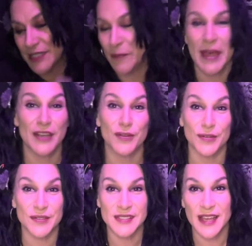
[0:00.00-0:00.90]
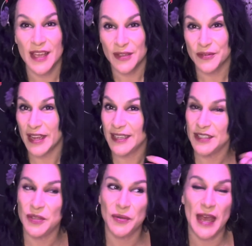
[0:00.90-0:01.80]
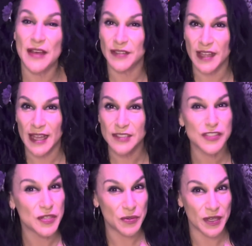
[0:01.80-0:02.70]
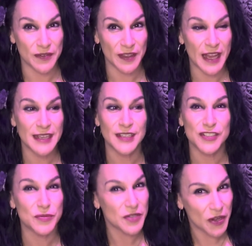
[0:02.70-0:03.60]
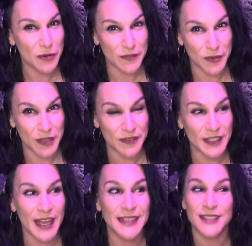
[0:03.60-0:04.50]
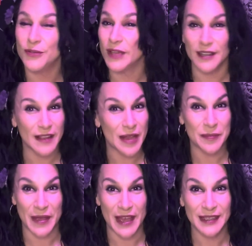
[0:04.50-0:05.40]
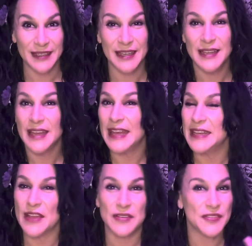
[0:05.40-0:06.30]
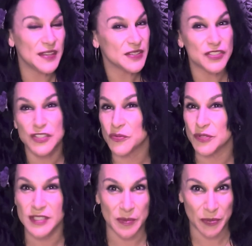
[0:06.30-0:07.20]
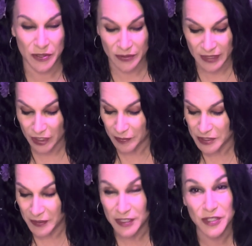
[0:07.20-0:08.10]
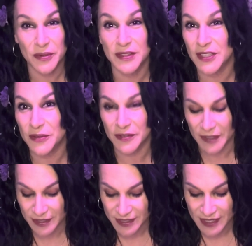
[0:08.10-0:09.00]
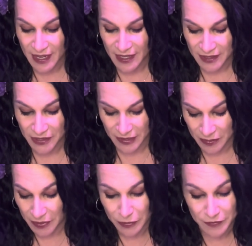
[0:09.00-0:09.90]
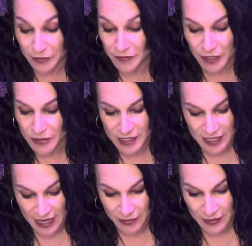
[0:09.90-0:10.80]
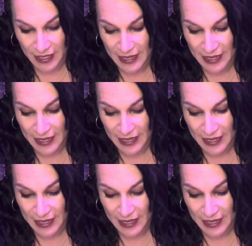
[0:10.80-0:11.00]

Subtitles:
of Pentacles, right? You have a lot, so you give a lot, because you know if you give a lot, you get a lot back, and everything is just reciprocal here between you and the universe. You're in a beautiful flow state when that